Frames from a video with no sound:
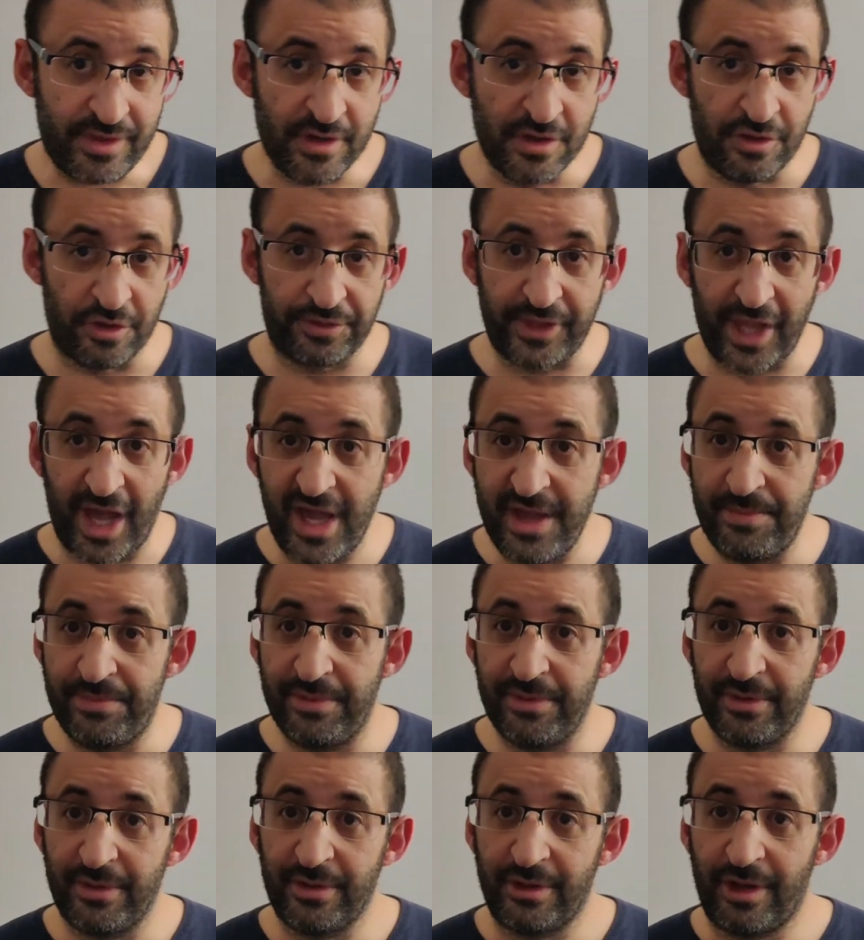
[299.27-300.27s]
the
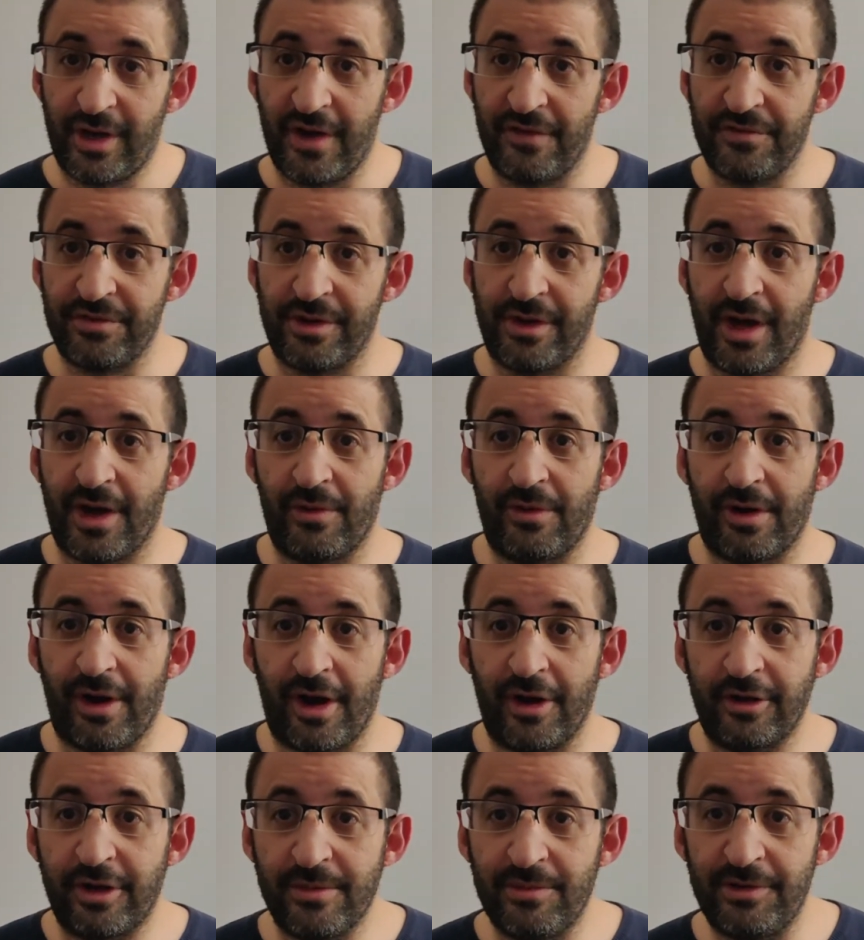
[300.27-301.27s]
type of our
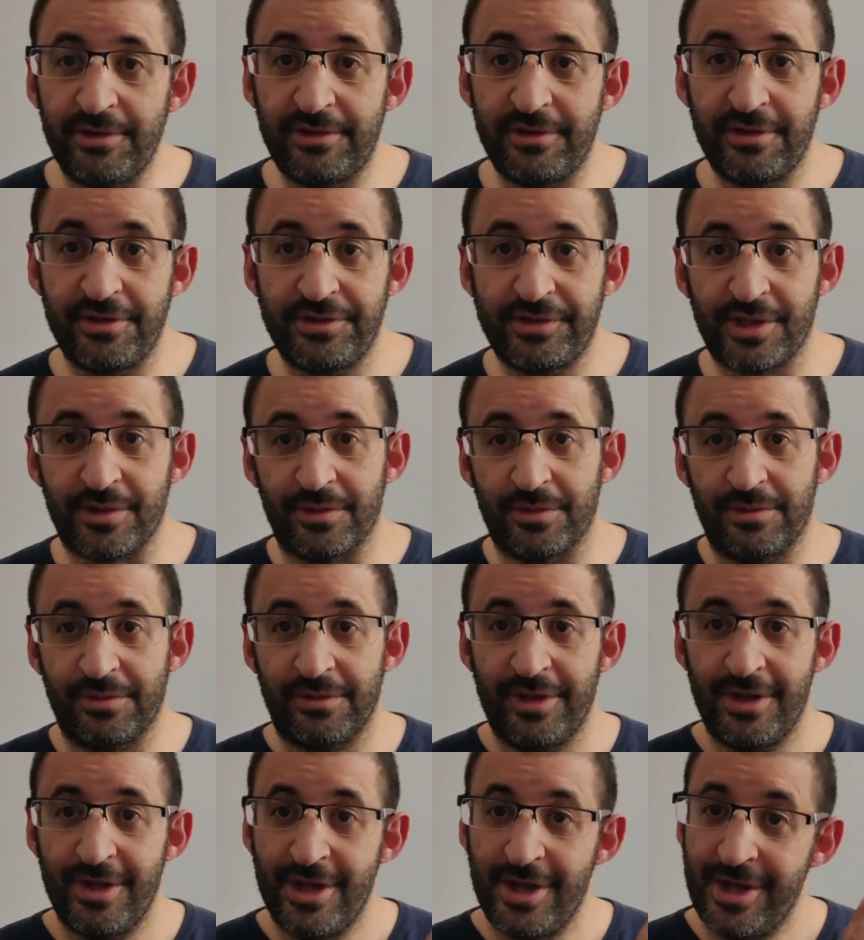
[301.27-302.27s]
argument. So
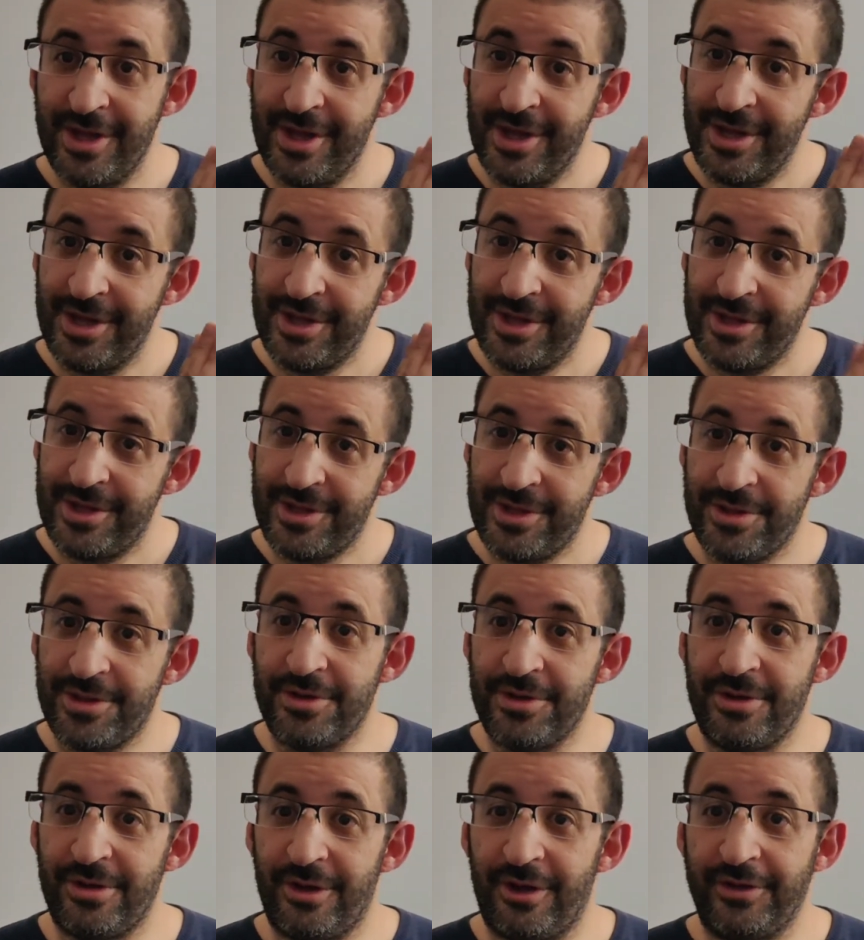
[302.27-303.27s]

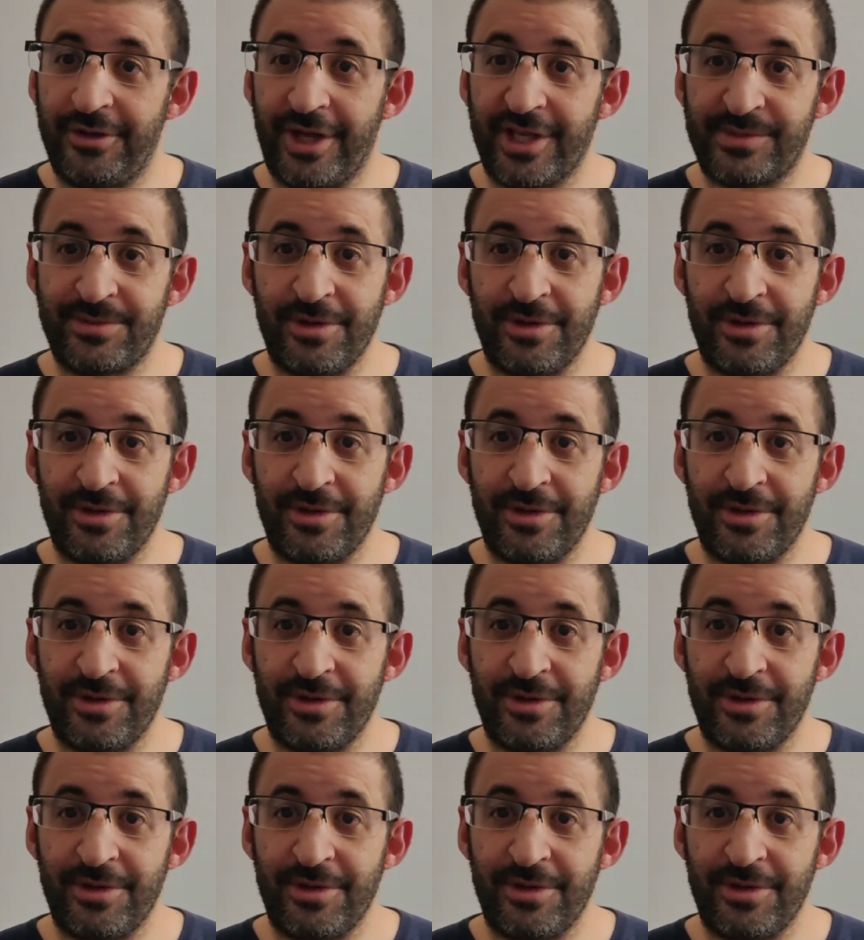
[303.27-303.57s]
the lambda